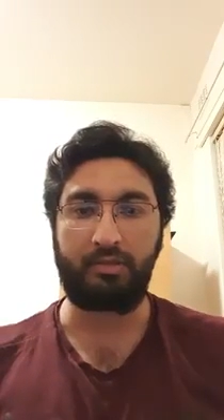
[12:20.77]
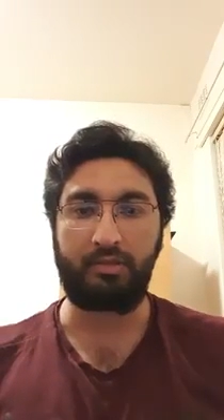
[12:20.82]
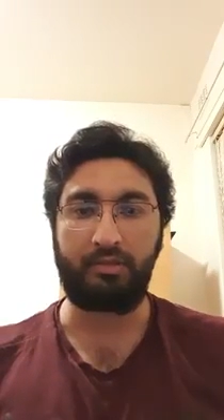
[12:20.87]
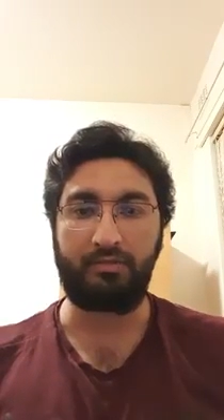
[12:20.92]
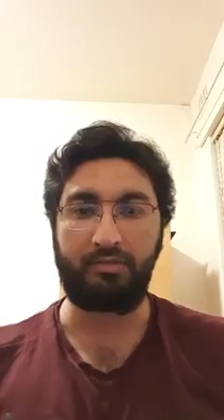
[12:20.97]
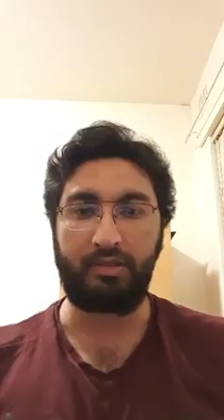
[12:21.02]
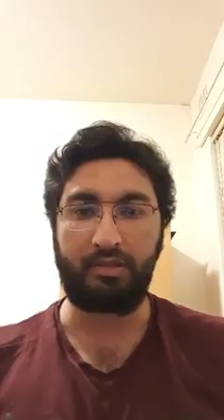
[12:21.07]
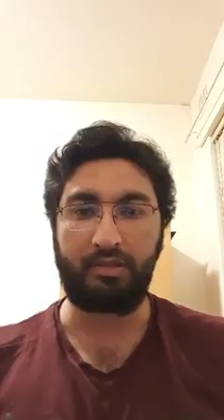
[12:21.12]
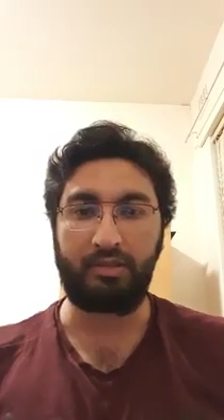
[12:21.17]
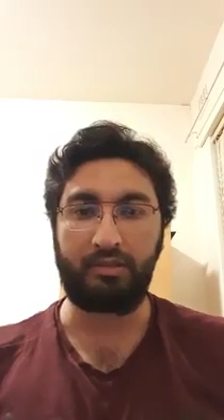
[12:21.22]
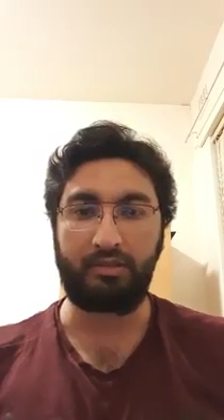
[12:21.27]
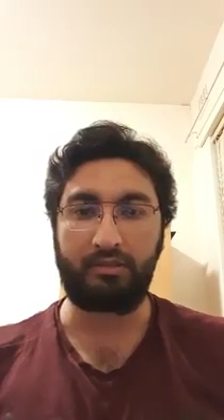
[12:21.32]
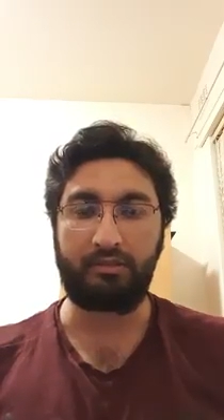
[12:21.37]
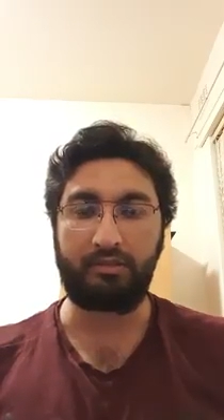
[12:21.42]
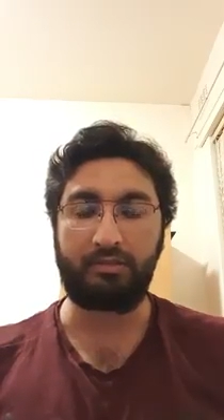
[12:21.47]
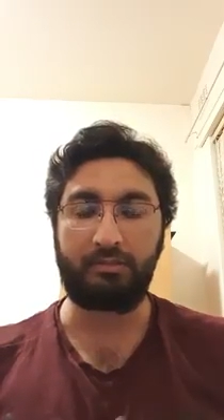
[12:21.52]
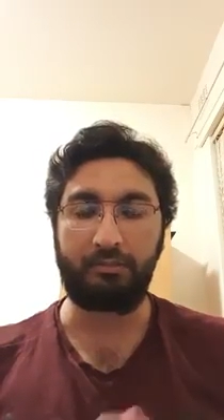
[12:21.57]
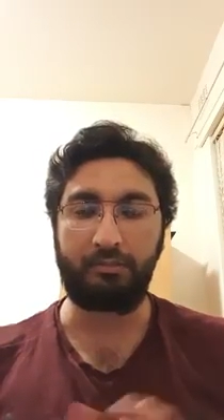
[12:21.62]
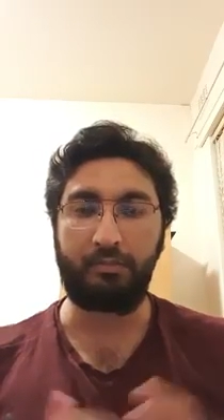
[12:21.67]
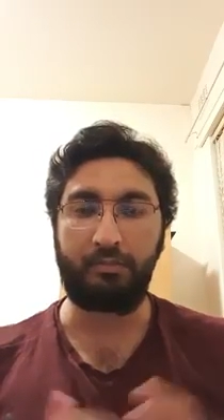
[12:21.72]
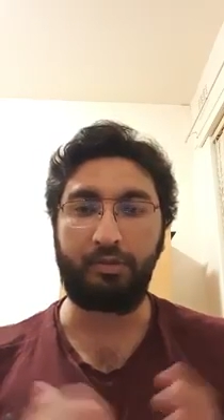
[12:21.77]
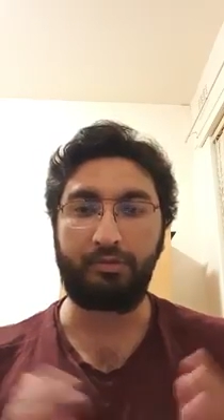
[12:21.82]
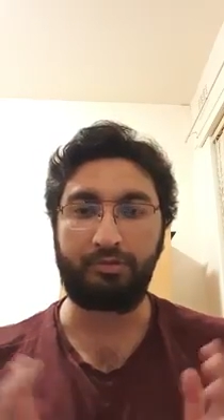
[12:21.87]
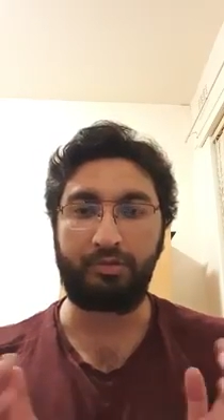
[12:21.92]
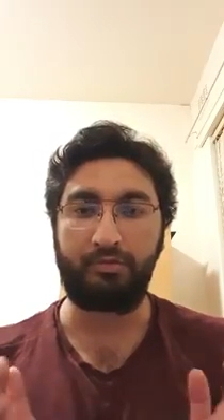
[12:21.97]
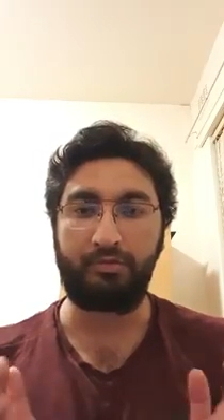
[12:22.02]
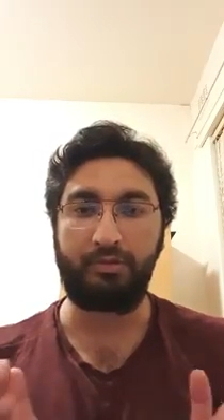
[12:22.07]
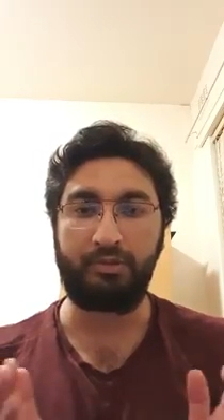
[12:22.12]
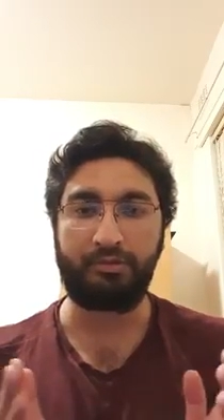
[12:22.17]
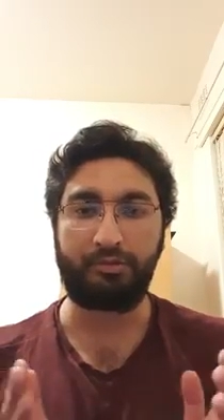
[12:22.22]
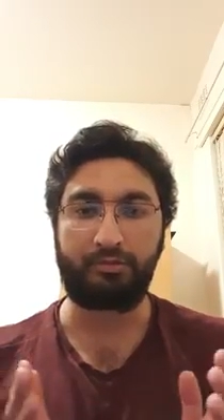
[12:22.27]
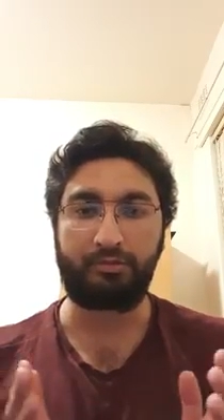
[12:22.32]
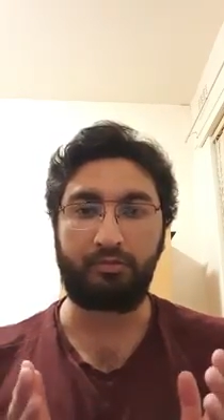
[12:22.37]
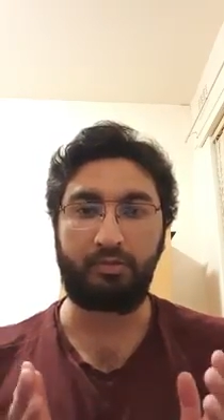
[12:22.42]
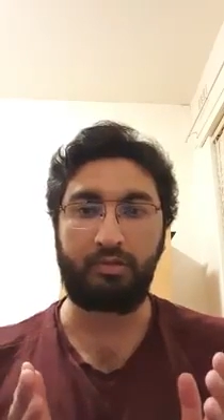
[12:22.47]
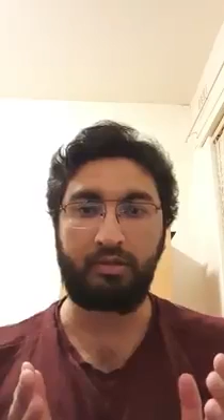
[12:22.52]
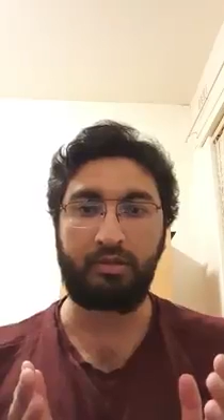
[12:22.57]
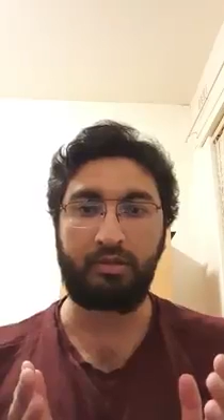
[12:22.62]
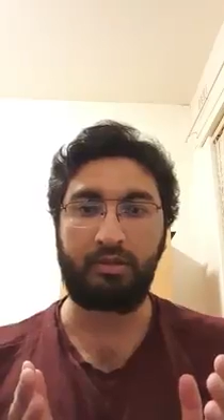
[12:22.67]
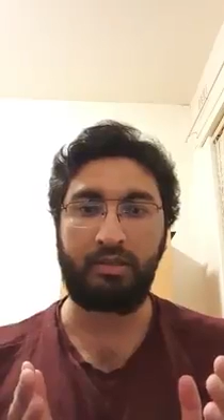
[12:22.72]
of their most of their
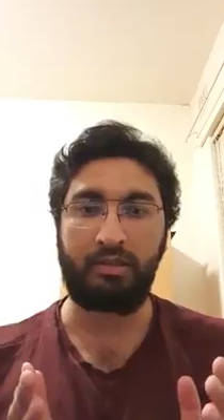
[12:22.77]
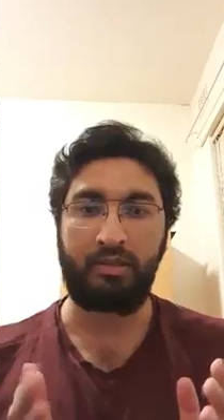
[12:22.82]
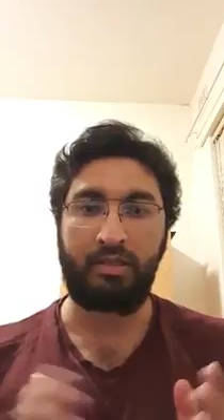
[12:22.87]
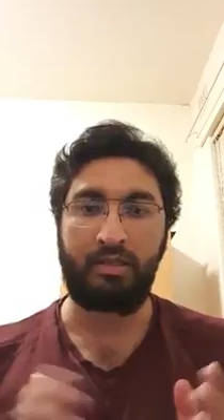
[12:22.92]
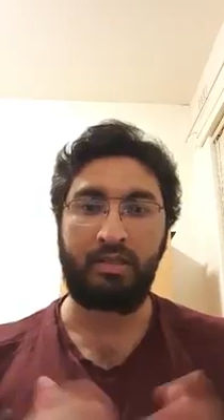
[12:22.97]
squad.